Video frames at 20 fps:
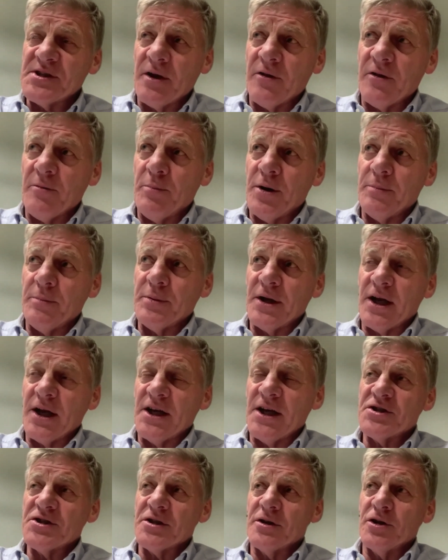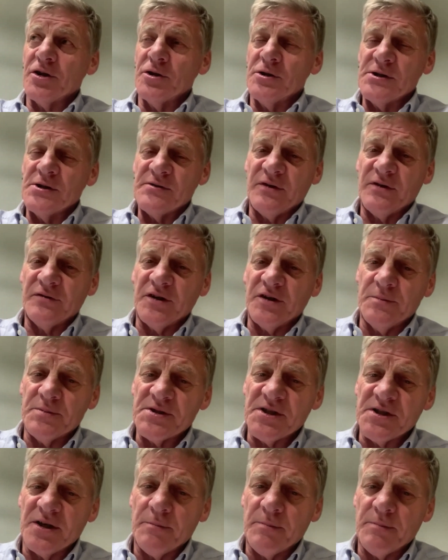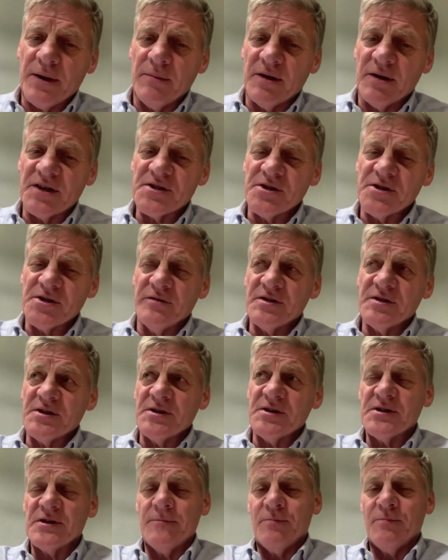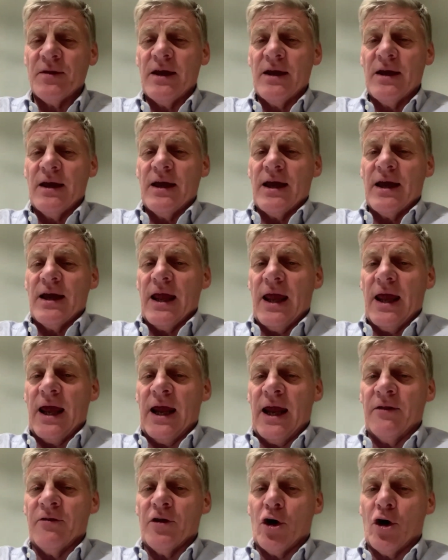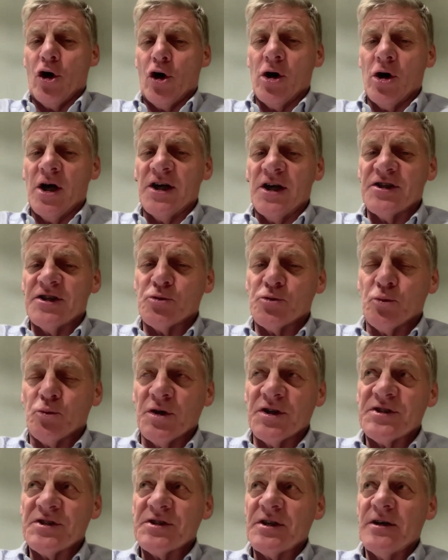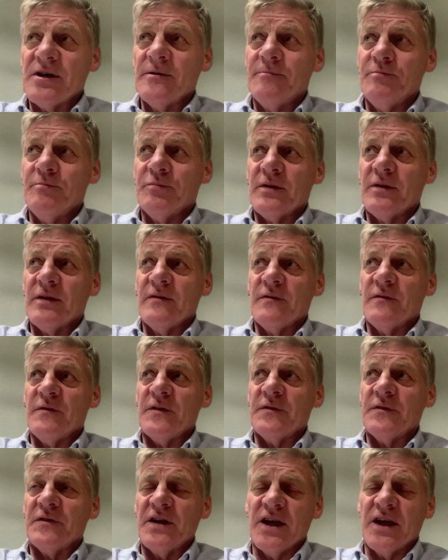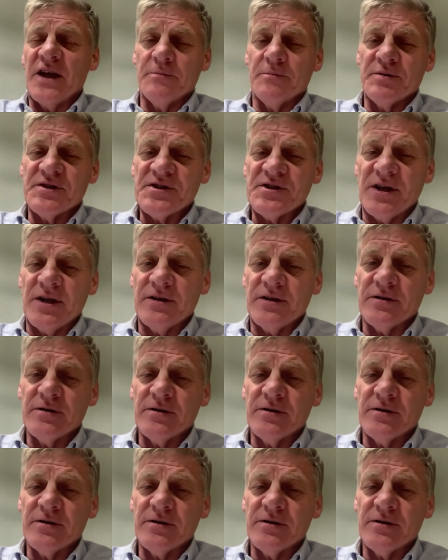population use 50% of public services, and the highest risk 15%